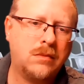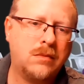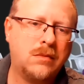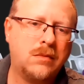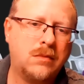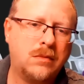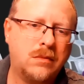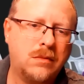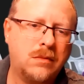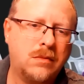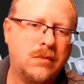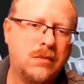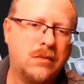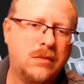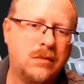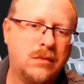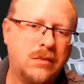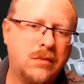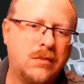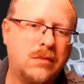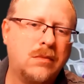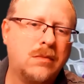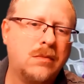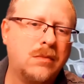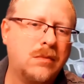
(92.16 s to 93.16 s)

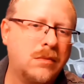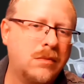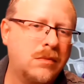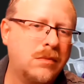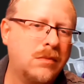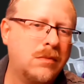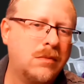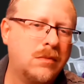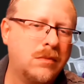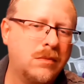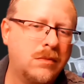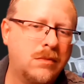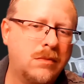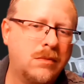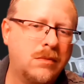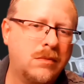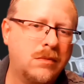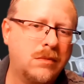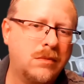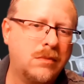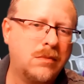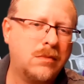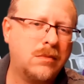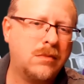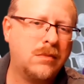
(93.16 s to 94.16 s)

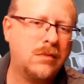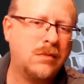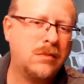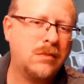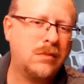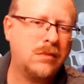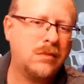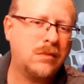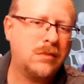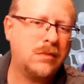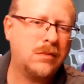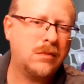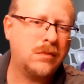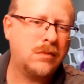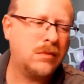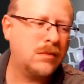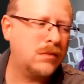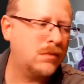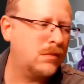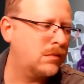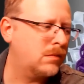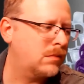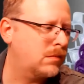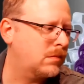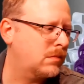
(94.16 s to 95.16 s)

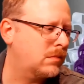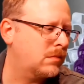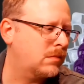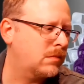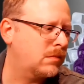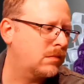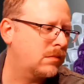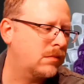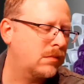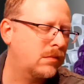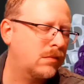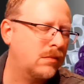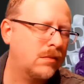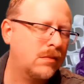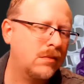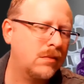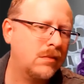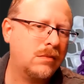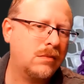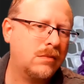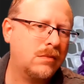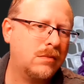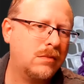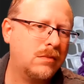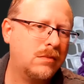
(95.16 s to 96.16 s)

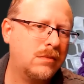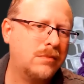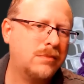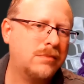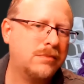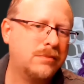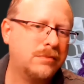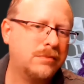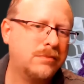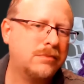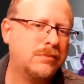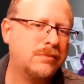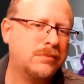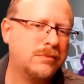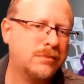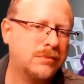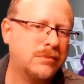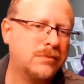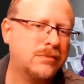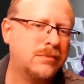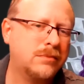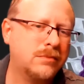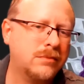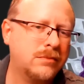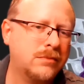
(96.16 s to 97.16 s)

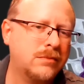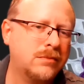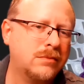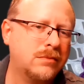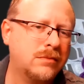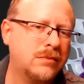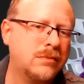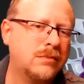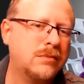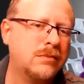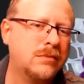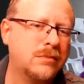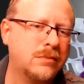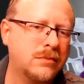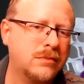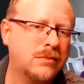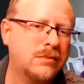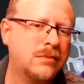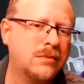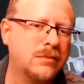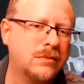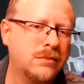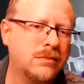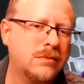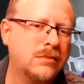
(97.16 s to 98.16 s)

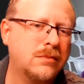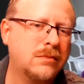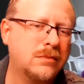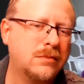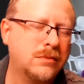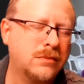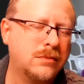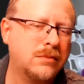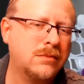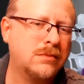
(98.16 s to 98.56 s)
The person shown says nothing.